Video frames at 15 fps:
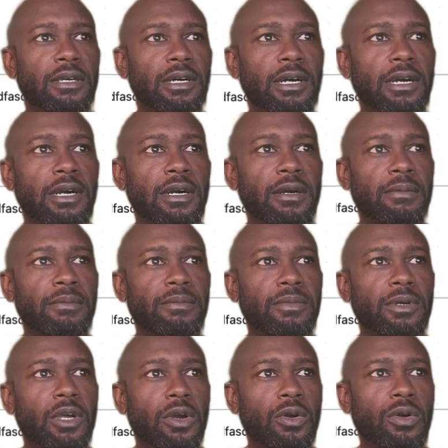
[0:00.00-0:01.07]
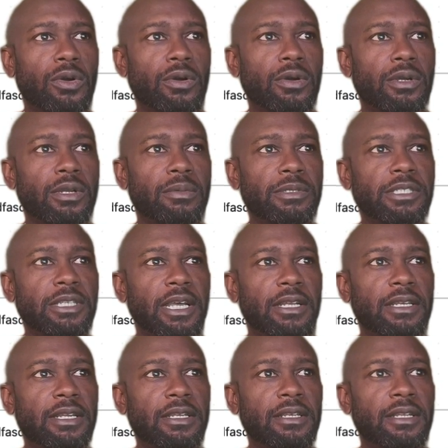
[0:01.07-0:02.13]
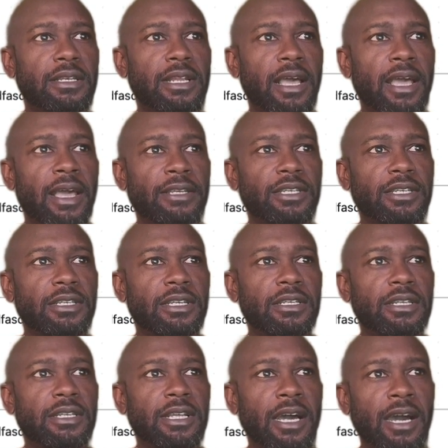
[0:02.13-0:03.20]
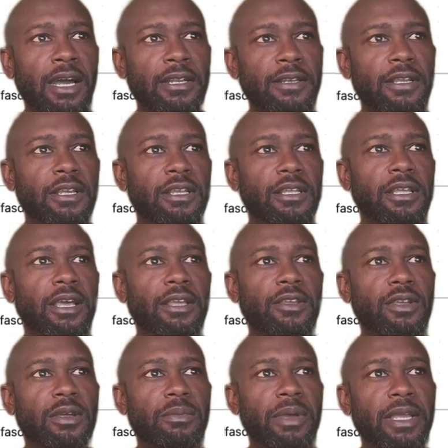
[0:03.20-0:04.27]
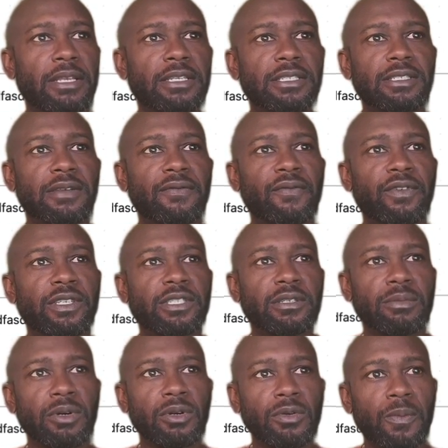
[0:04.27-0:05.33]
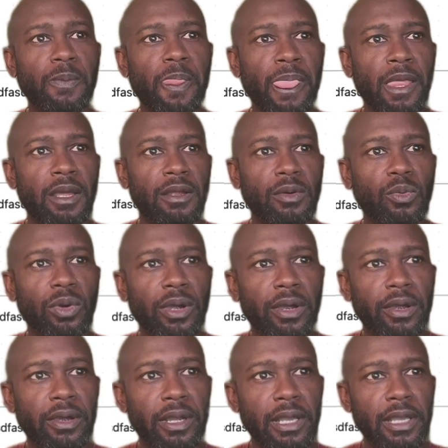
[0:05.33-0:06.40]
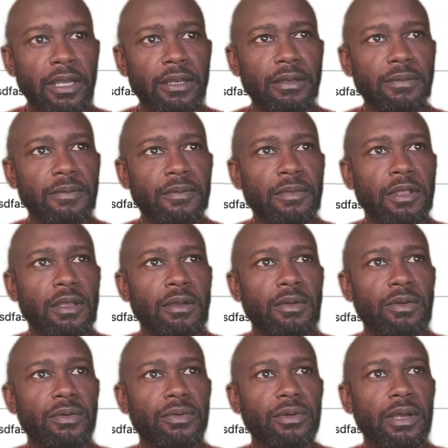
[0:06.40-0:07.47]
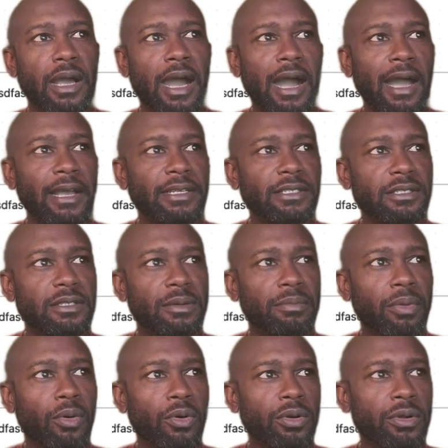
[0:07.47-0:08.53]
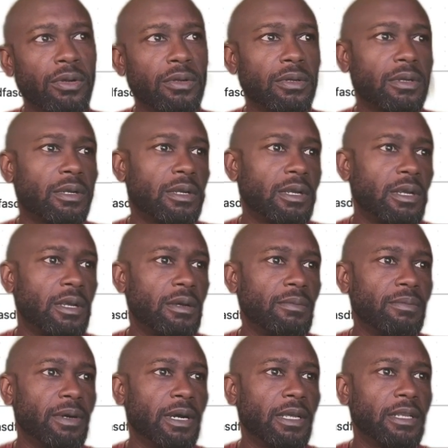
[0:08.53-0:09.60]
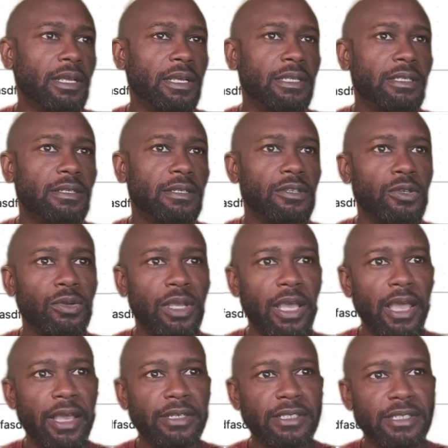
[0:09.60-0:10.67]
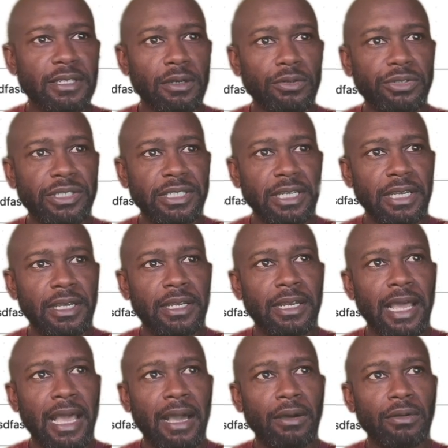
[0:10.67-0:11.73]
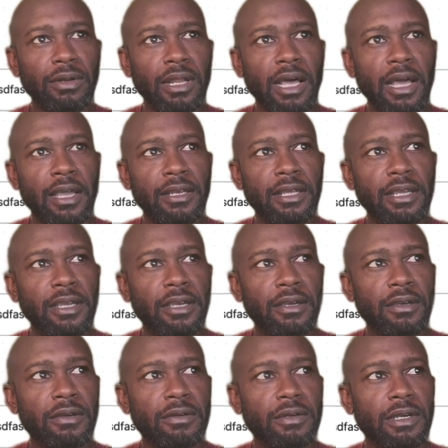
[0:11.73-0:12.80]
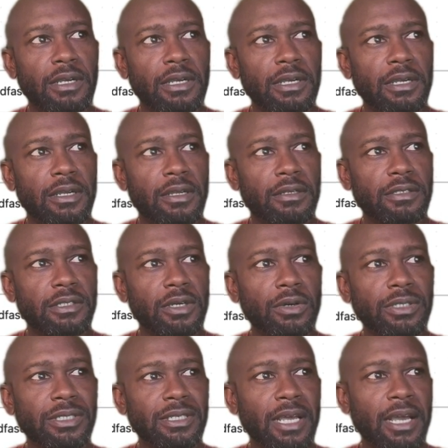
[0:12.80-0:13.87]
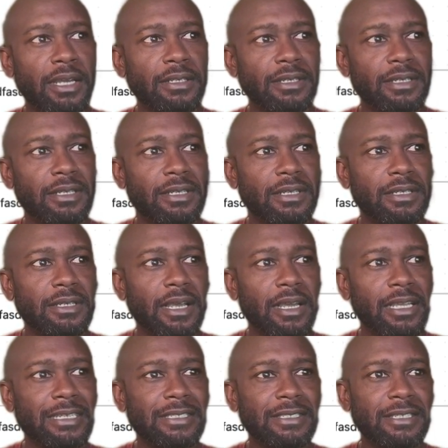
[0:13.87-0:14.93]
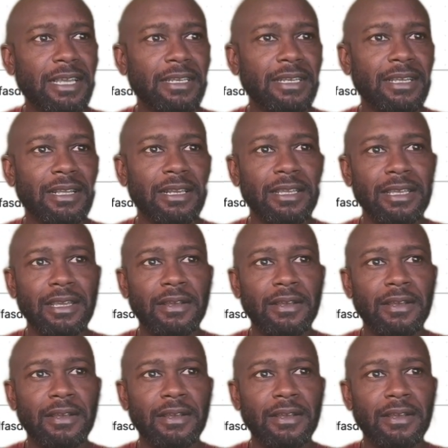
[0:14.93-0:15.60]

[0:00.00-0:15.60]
um, or let me see I did the dash I did the dot yeah you can make this invisible where it hides the border but it, you can still see an outline here so it's not I guess technically